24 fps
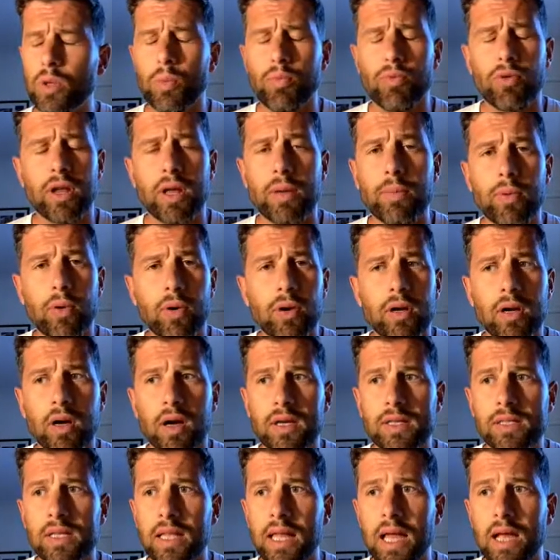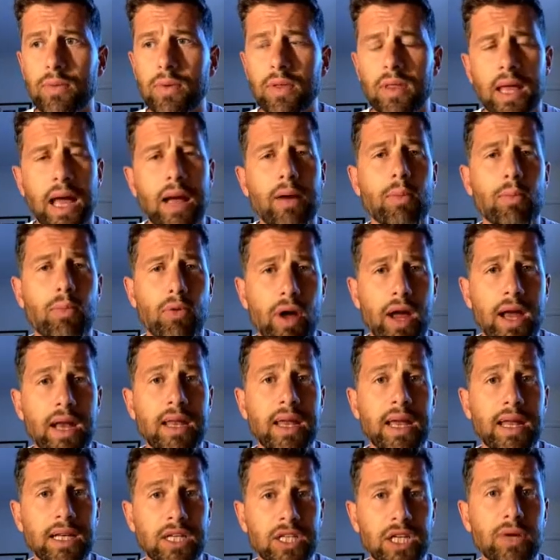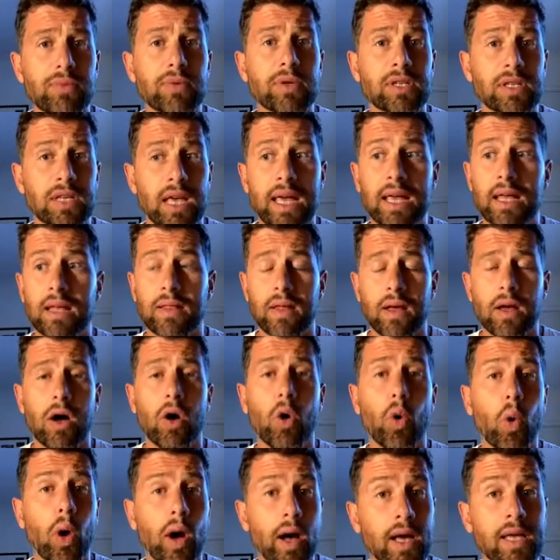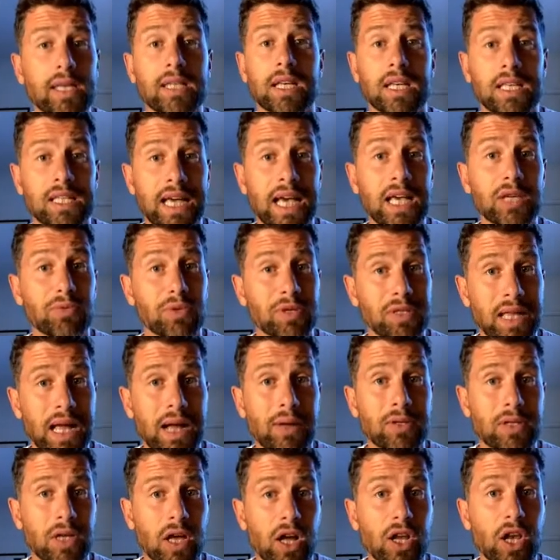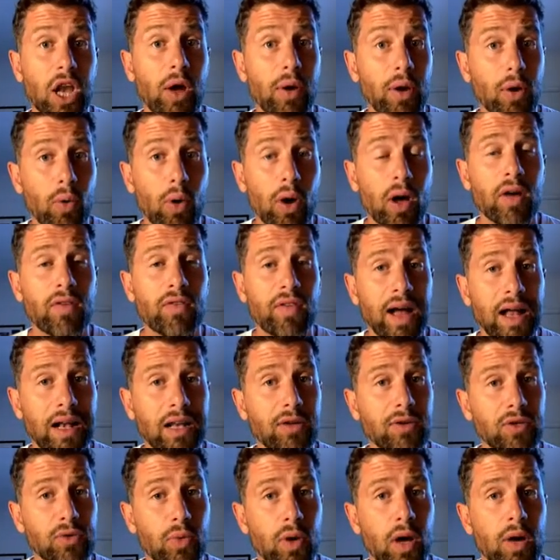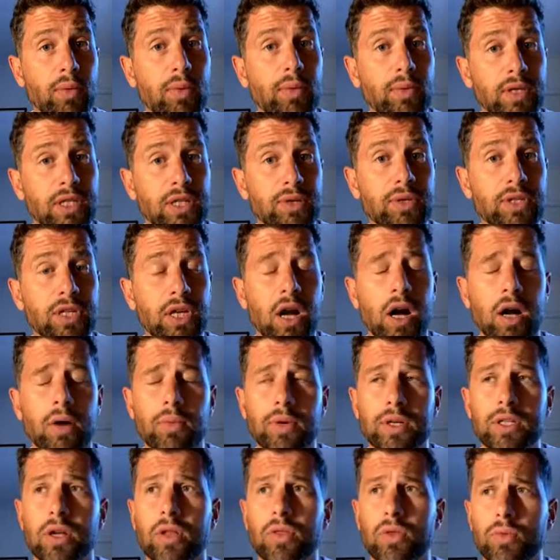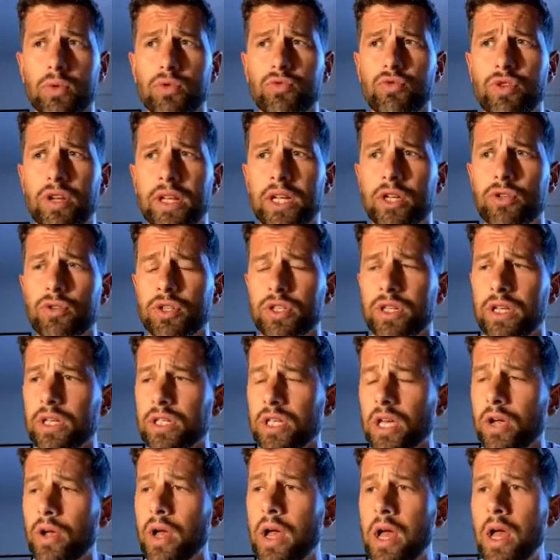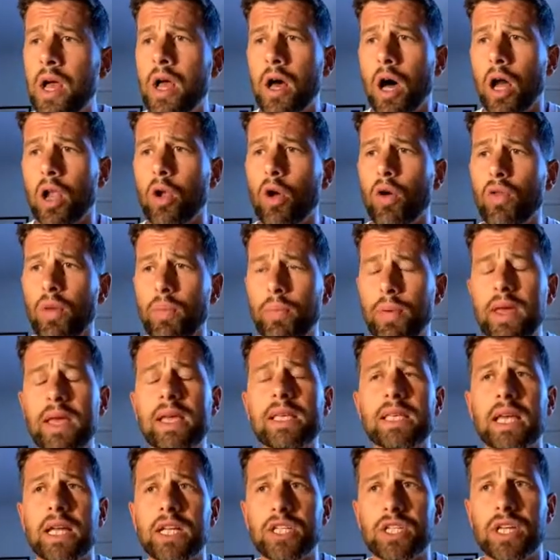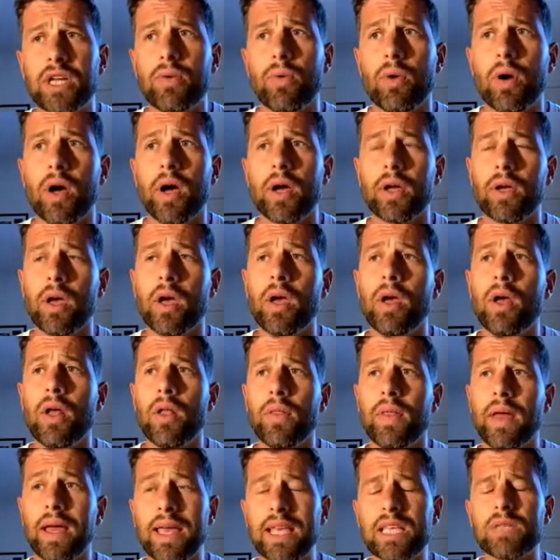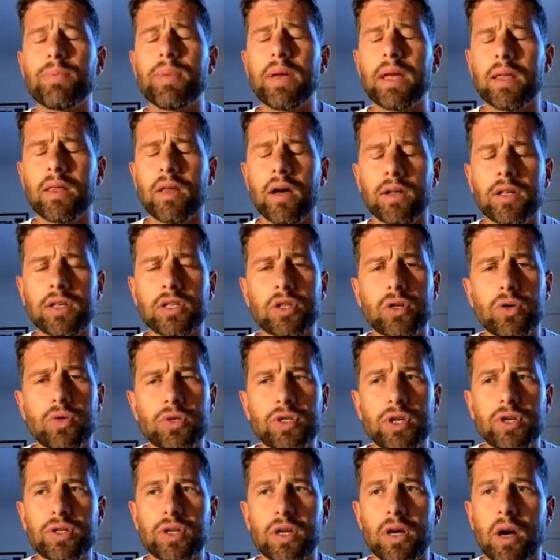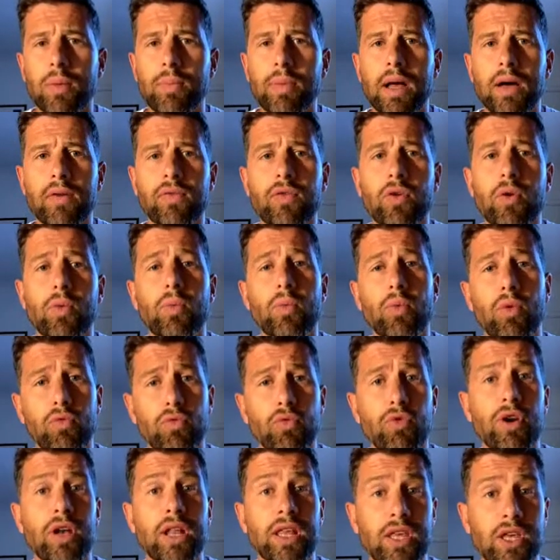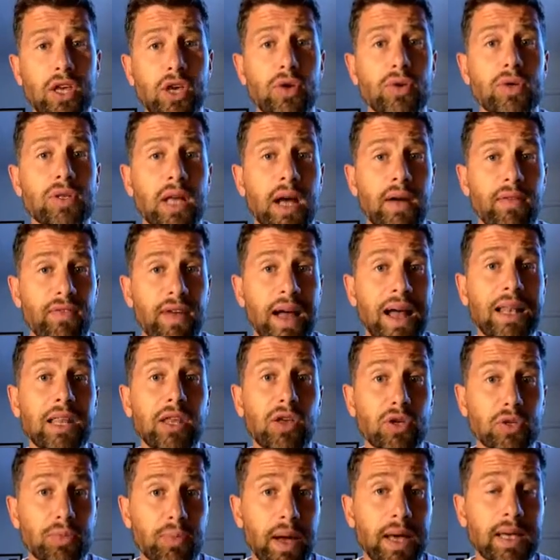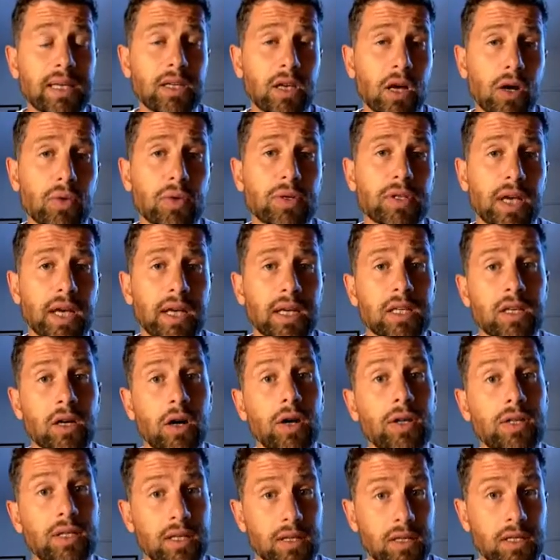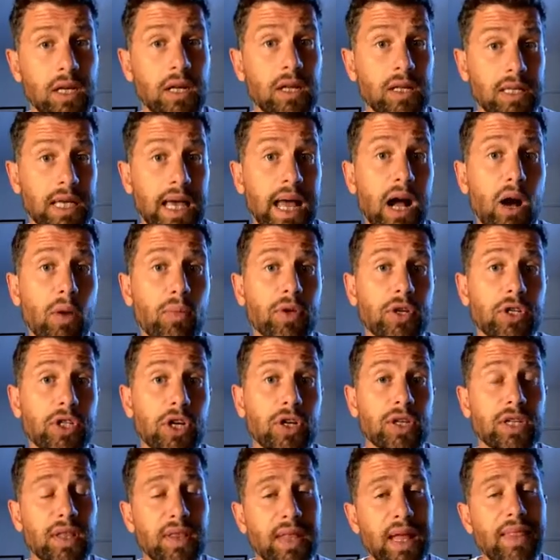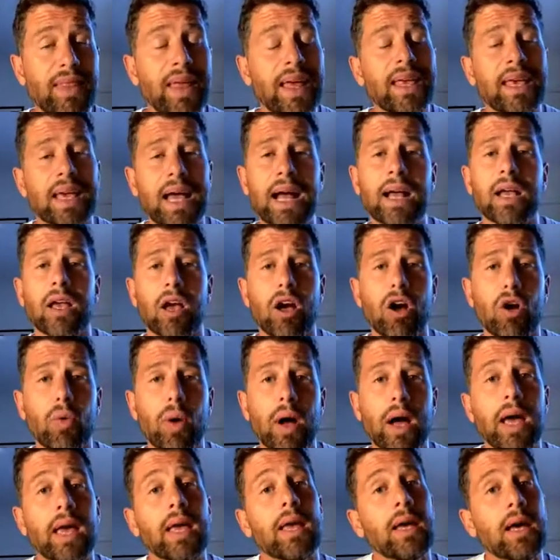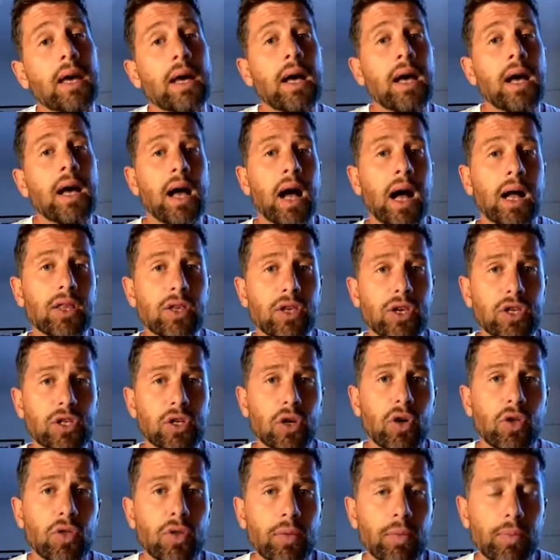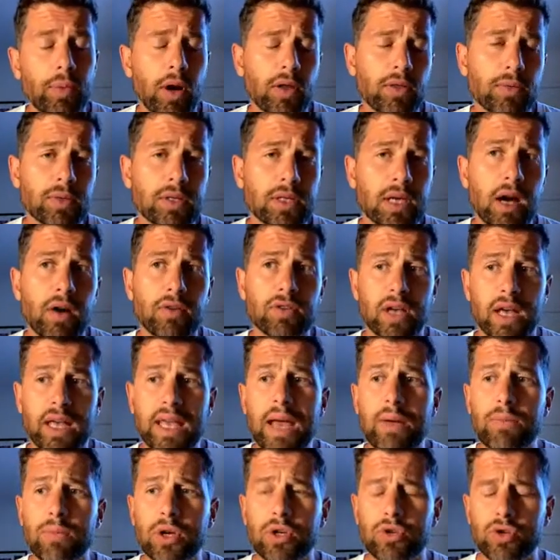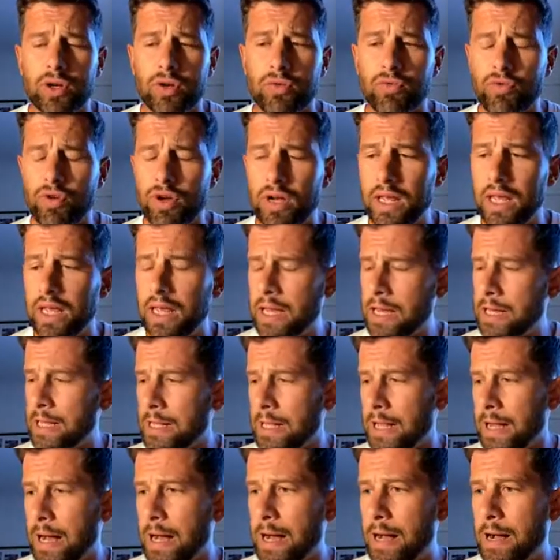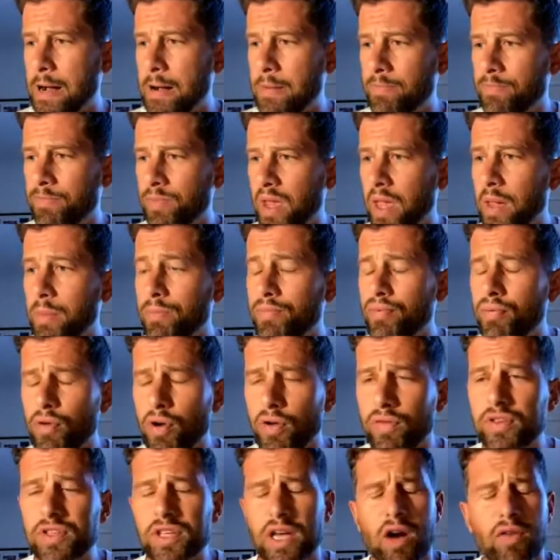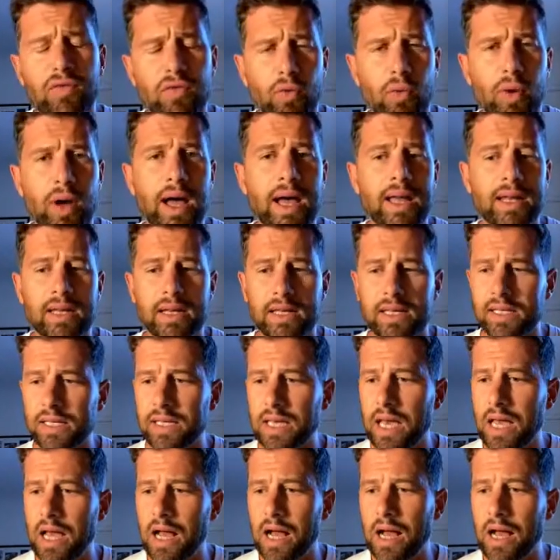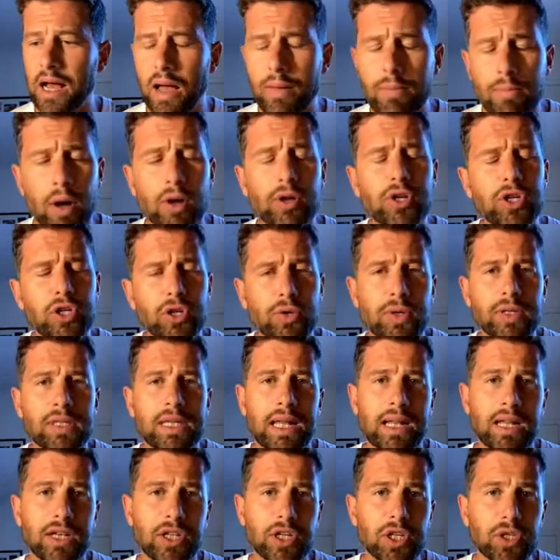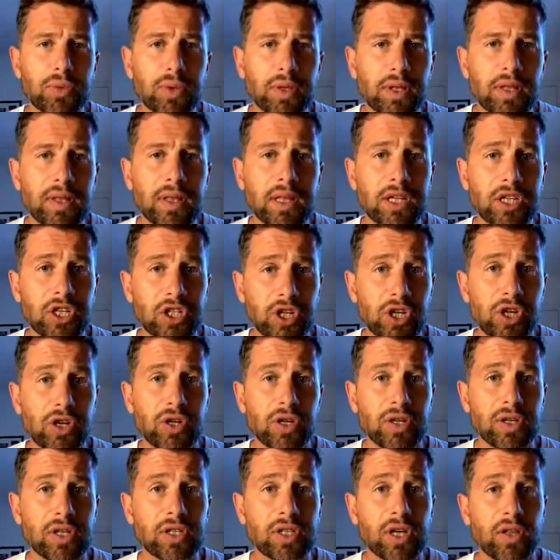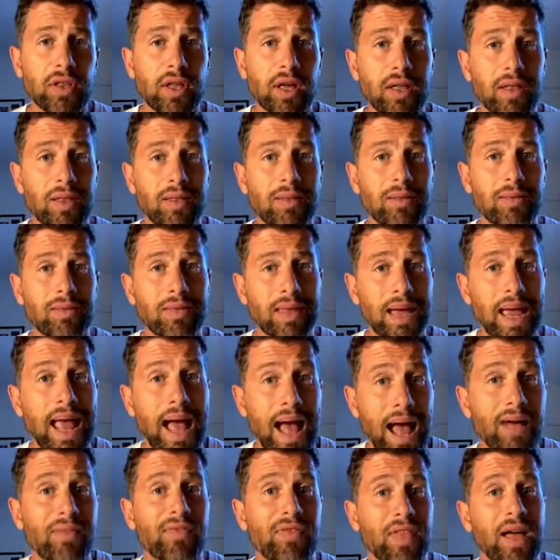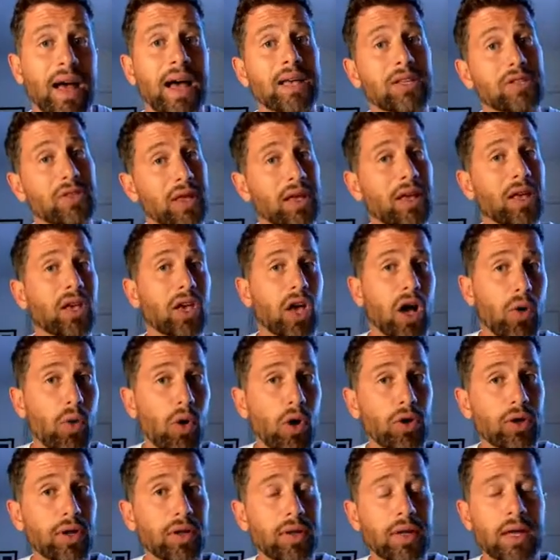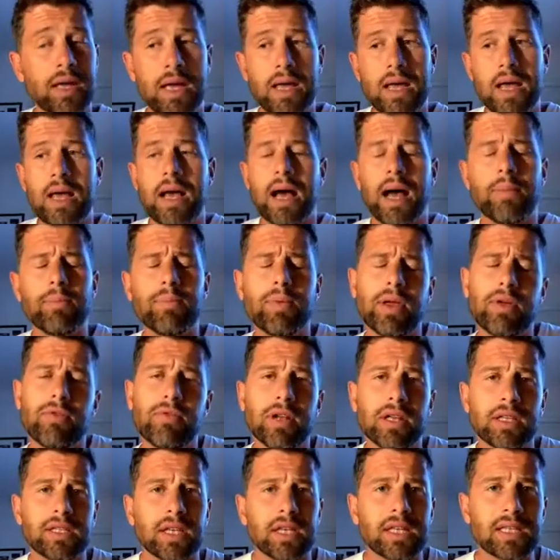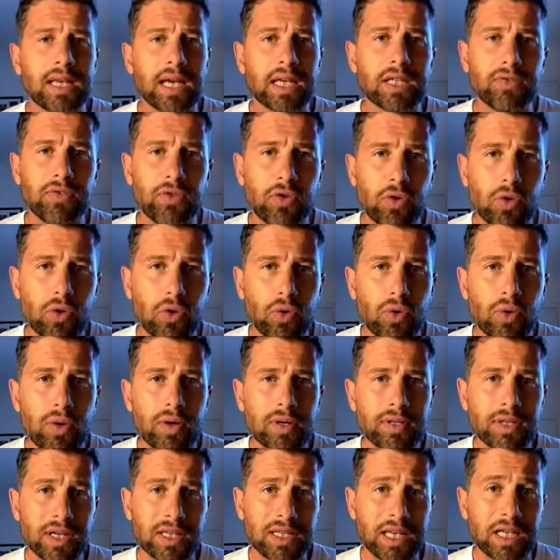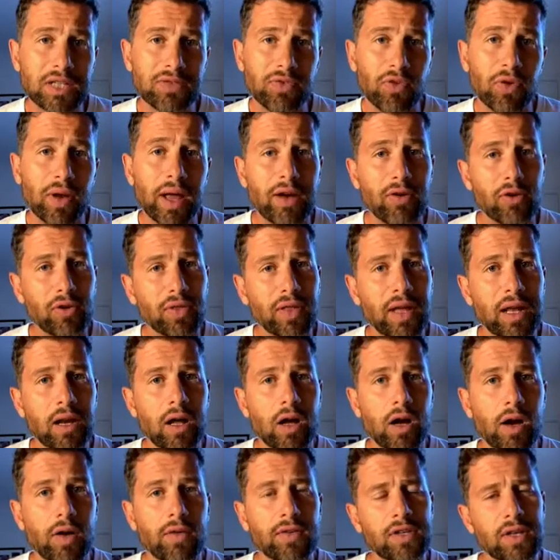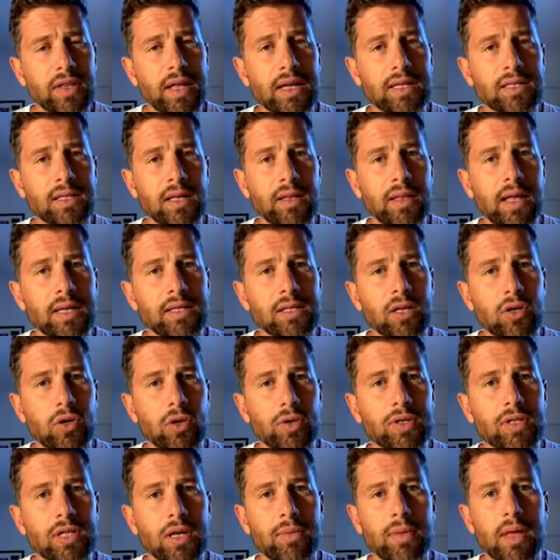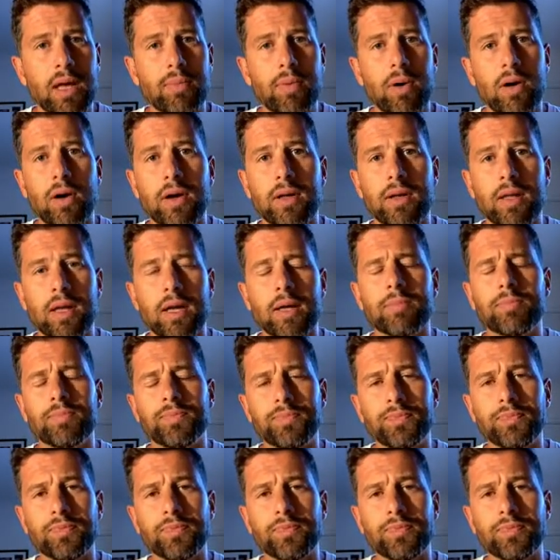to a brilliant podcast today with Karen Brady, and she was saying that all her success was down to her knowing what her values were when she was young, which I thought was really interesting. So a lot of the PSHE work that is being done in schools using our platform will really use that values-based goal-setting side to help the students, and then they can go away and use it by themselves. Again, we're trying to really improve self-awareness, emotional intelligence within these students, so that they have that, so they can go on and be really successful later on in their lives. So that's the concept there behind it.